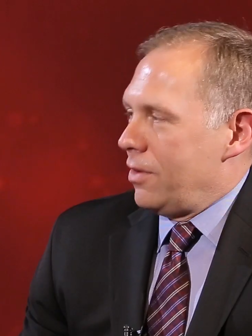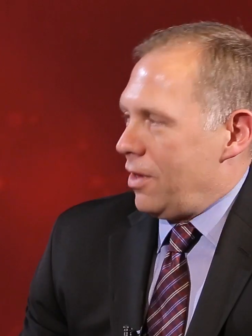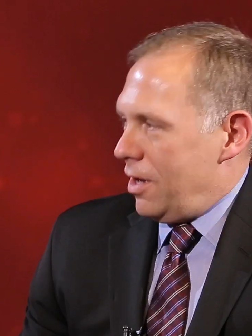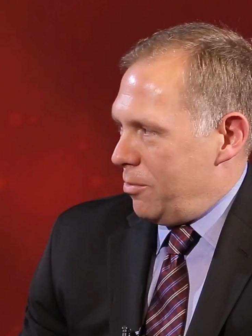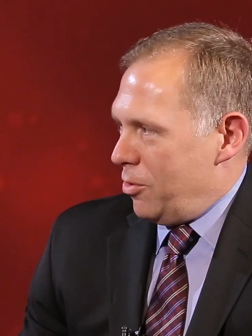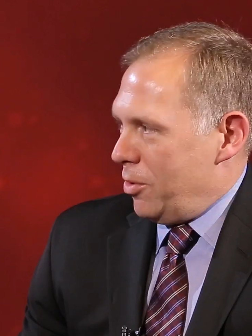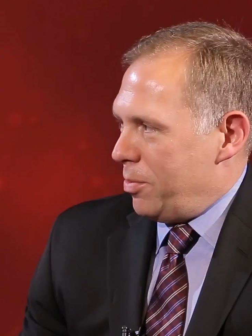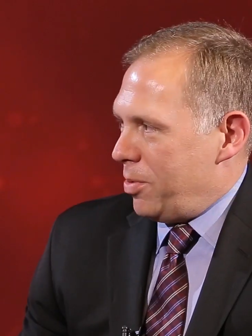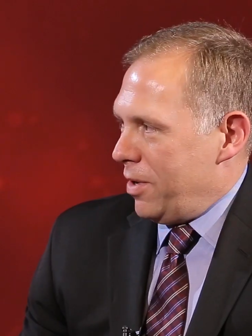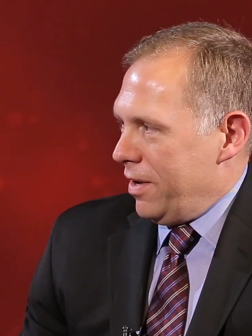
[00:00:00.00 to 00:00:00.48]
a
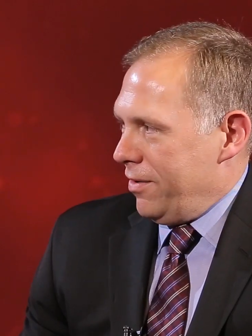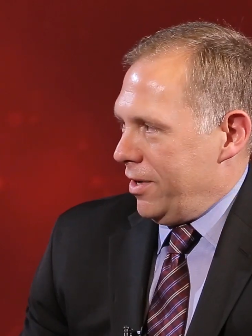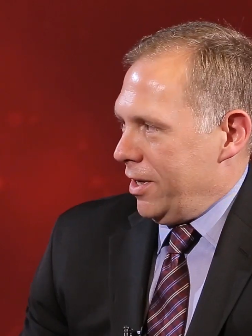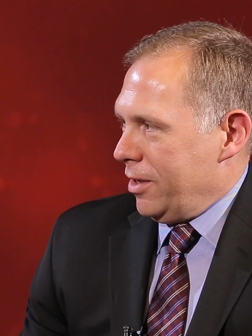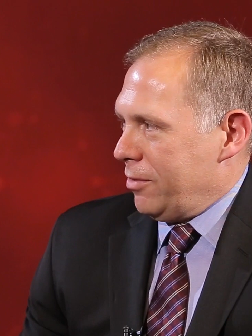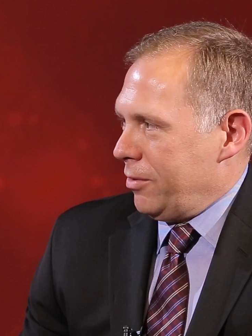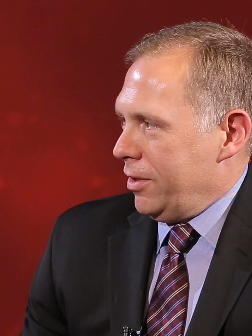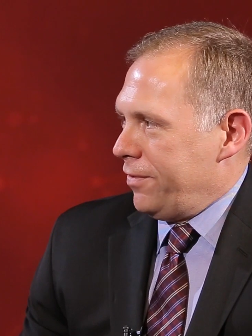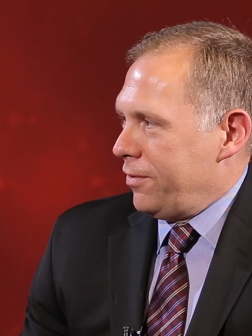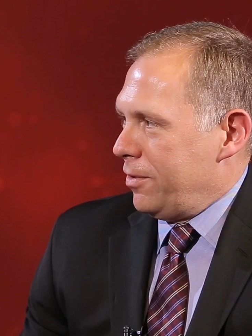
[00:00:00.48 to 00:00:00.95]
lot more private
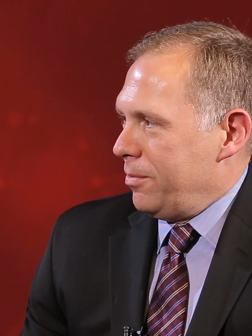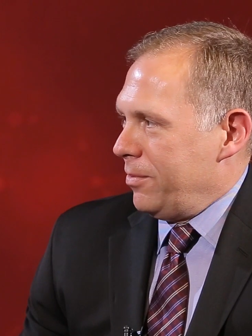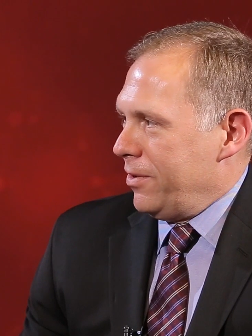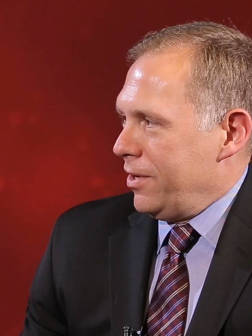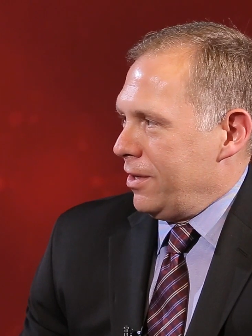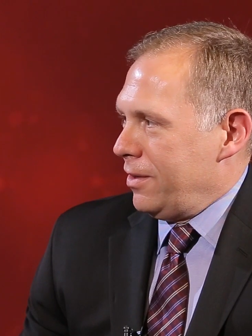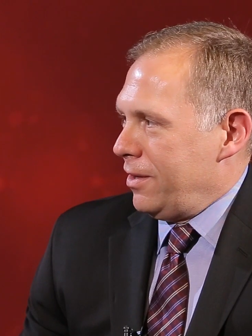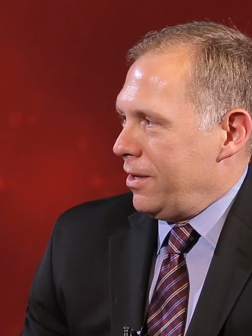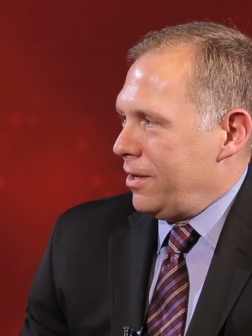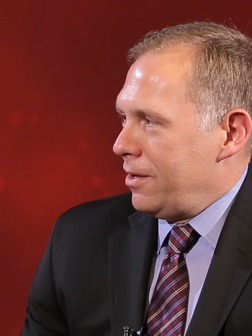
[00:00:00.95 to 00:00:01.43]
equity
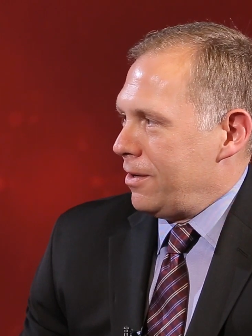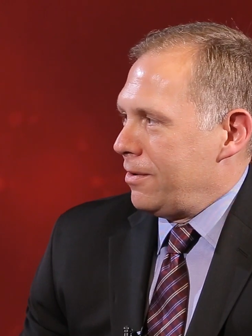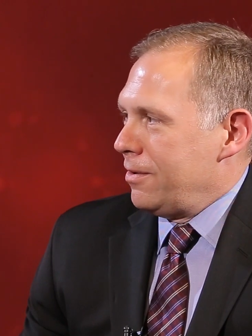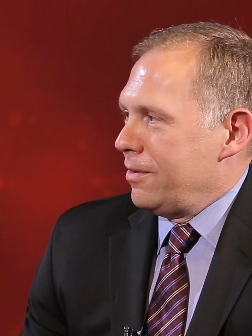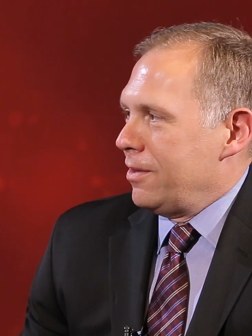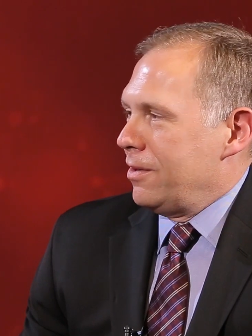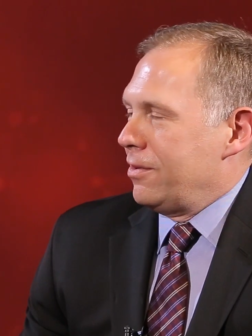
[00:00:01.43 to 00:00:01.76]
firms out there.